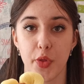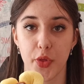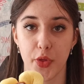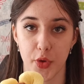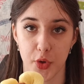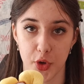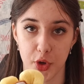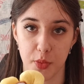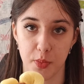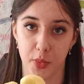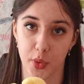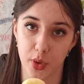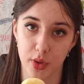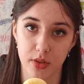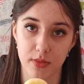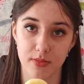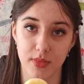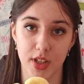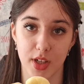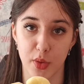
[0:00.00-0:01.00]
the third
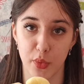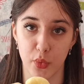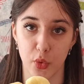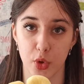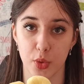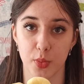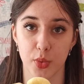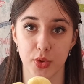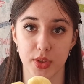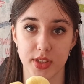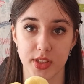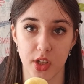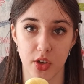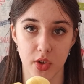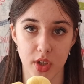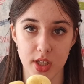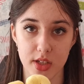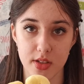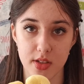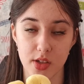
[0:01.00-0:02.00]
book in a 4-book
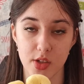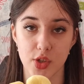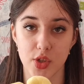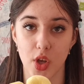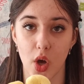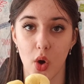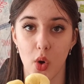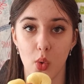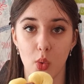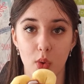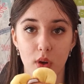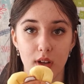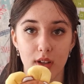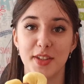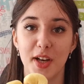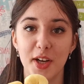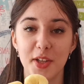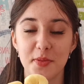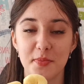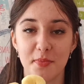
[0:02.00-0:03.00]
series, so
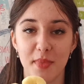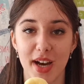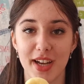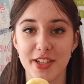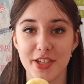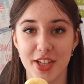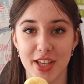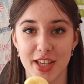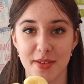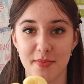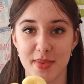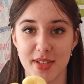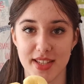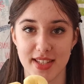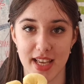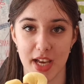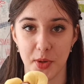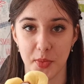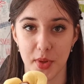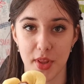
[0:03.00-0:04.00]
not much can be
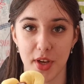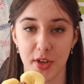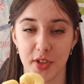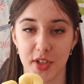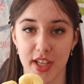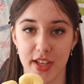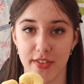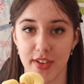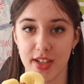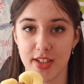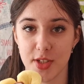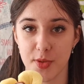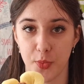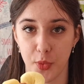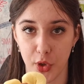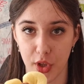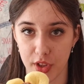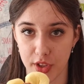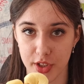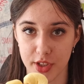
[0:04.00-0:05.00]
said without giving
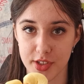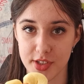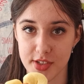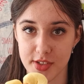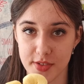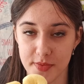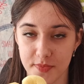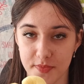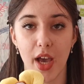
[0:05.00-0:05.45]
spoilers.